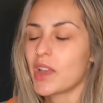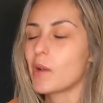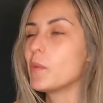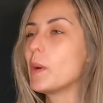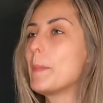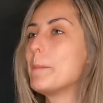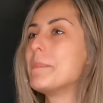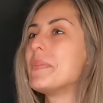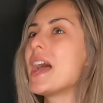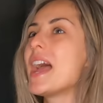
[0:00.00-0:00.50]
I
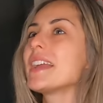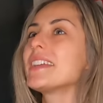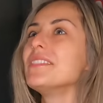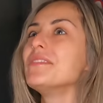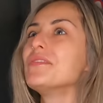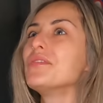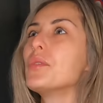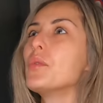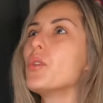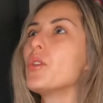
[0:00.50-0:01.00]
went back
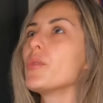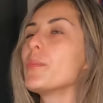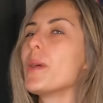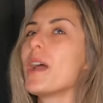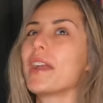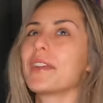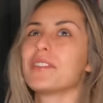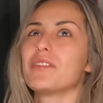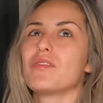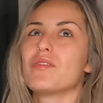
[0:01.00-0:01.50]
and forth,
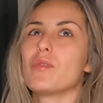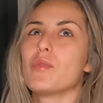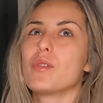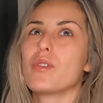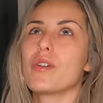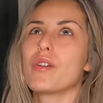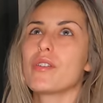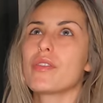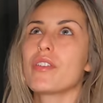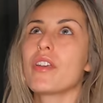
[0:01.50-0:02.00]
back and
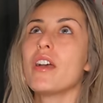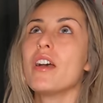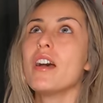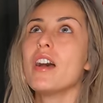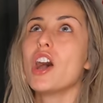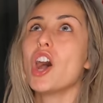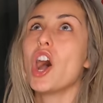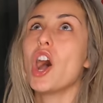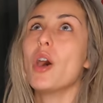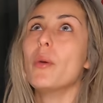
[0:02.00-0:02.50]
forth
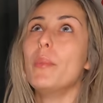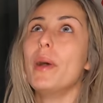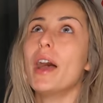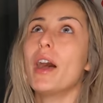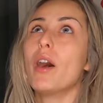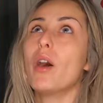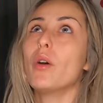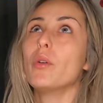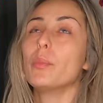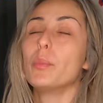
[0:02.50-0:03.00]

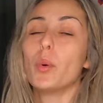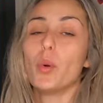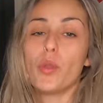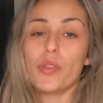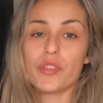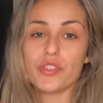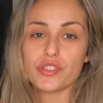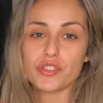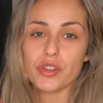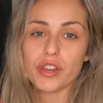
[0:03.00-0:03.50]
about
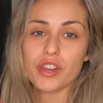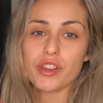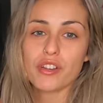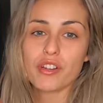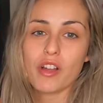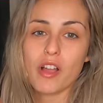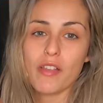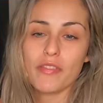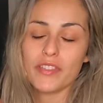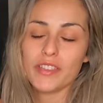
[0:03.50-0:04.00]
pulling the
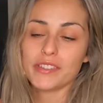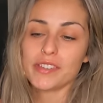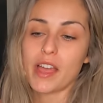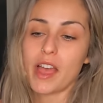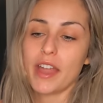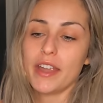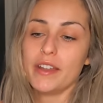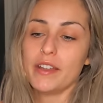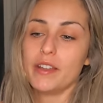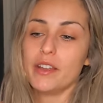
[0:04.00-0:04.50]
trigger on this
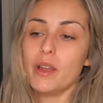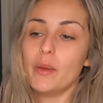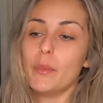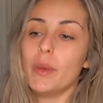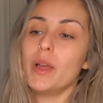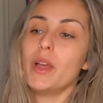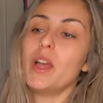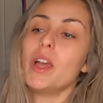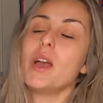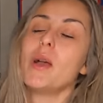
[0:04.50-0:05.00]
item,
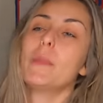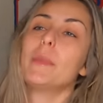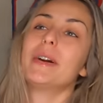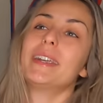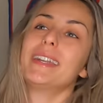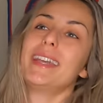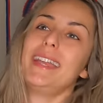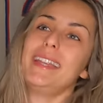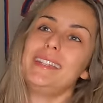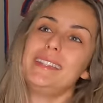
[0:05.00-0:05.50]

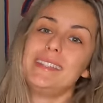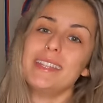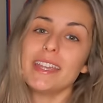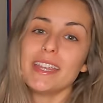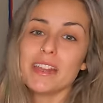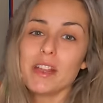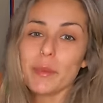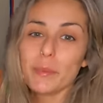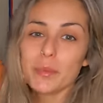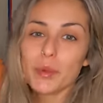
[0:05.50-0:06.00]
but I
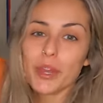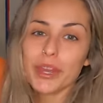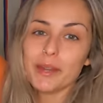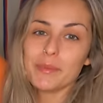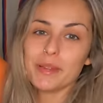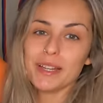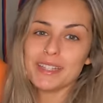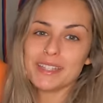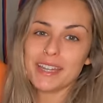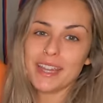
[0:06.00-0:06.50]
did
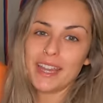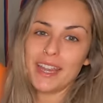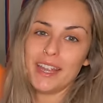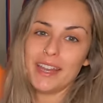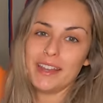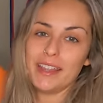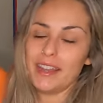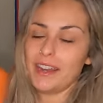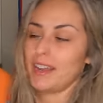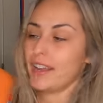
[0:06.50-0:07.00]
upgrade my
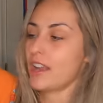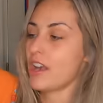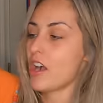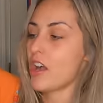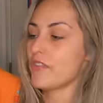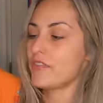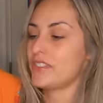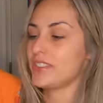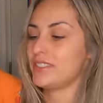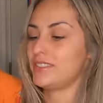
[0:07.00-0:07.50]
tent and I
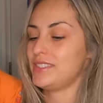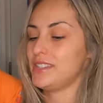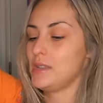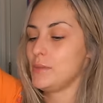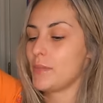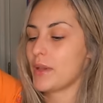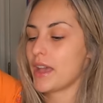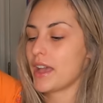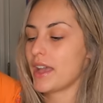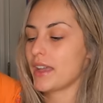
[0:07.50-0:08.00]
got the
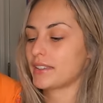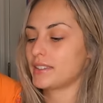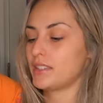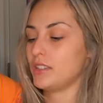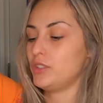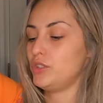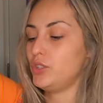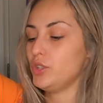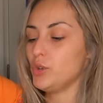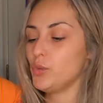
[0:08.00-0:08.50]

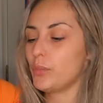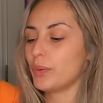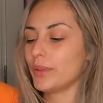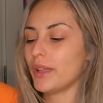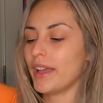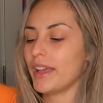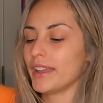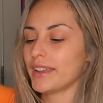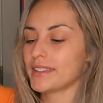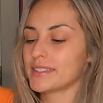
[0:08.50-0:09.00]
Zpacks
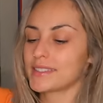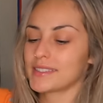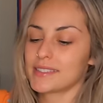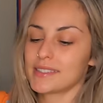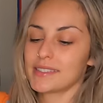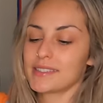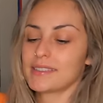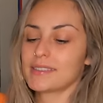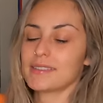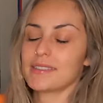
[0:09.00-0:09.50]

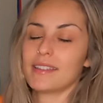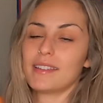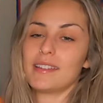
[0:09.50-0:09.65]
Duplex.